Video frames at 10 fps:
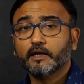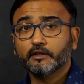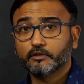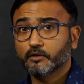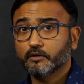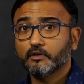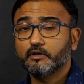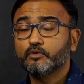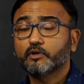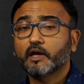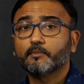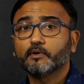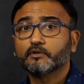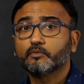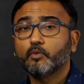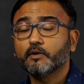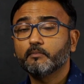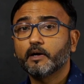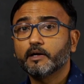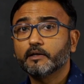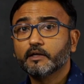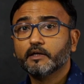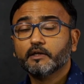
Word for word: in certain new cameras one by